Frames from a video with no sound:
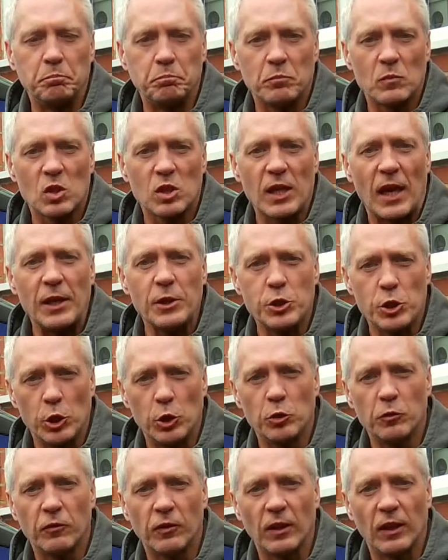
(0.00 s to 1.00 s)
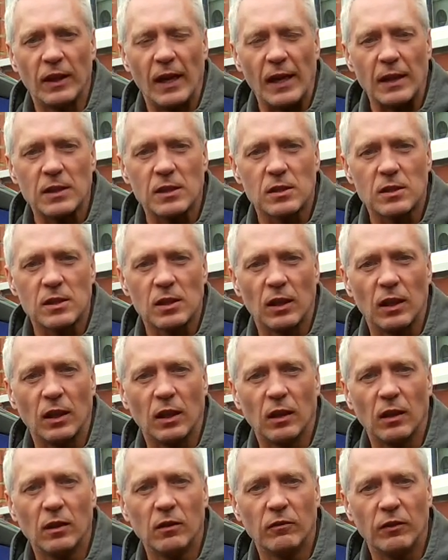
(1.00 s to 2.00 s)
stay tuned for the next
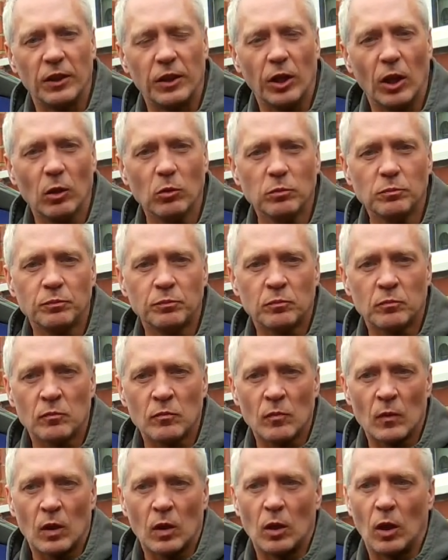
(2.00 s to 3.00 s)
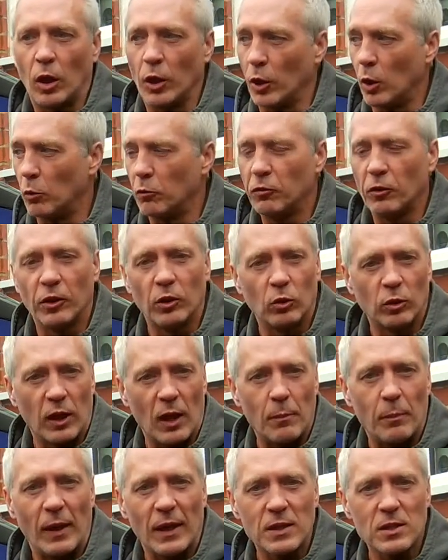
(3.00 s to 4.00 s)
video, and hopefully it'll
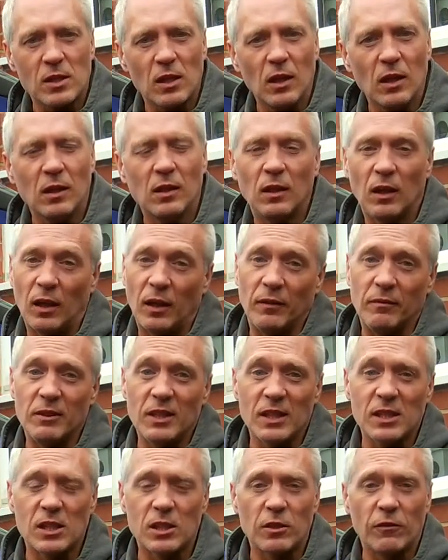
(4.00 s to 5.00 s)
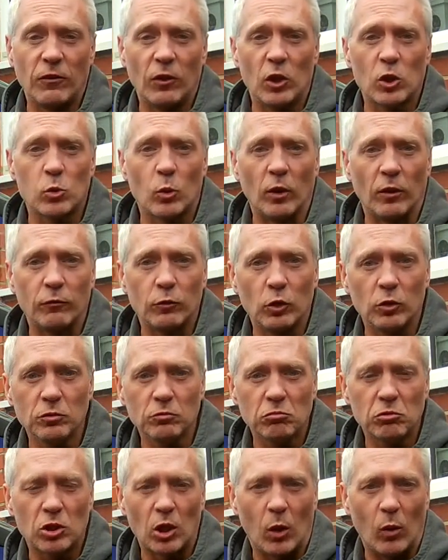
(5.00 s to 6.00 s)
get better. And this is the first one I've done,
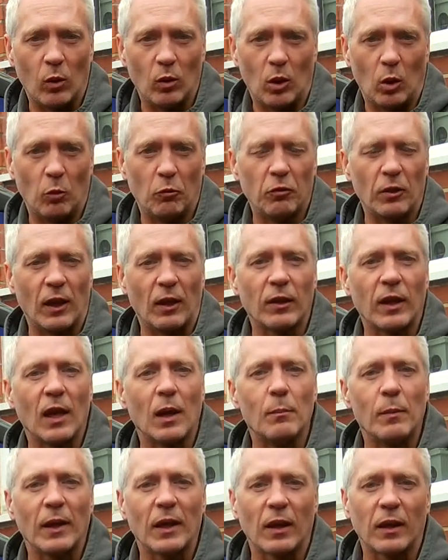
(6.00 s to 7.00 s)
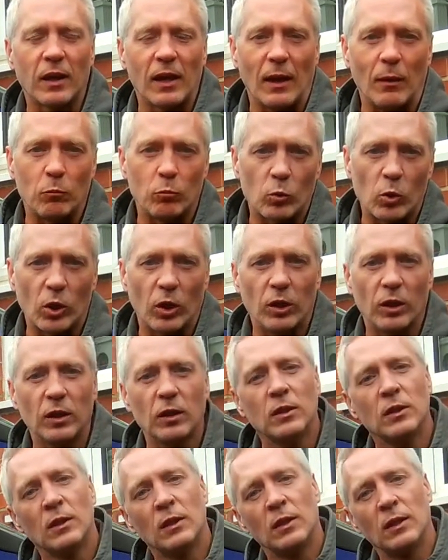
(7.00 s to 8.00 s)
so hopefully I'll get a better camera
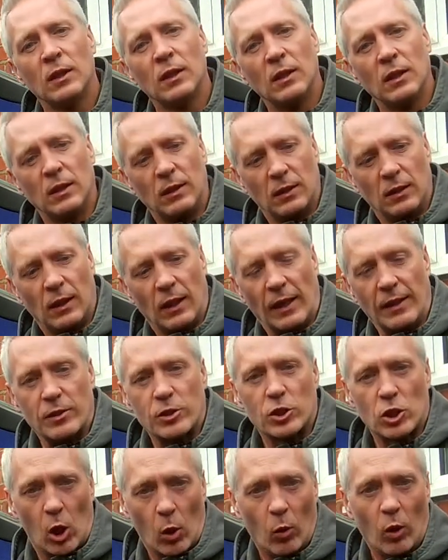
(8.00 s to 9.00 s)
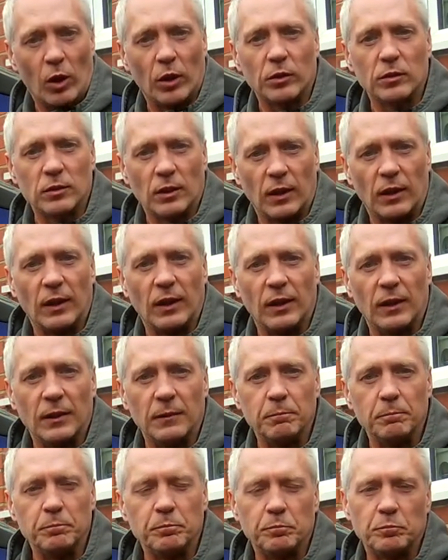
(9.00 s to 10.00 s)
and so on,
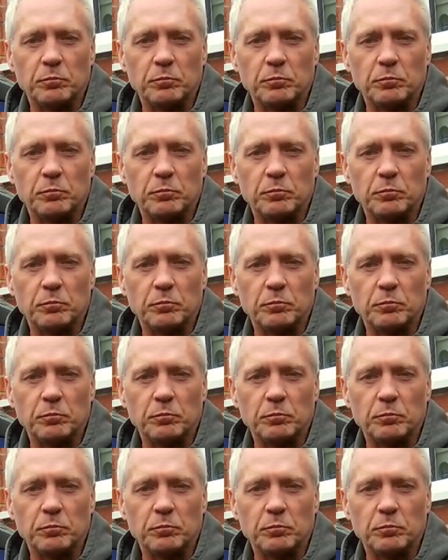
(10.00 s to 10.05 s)
and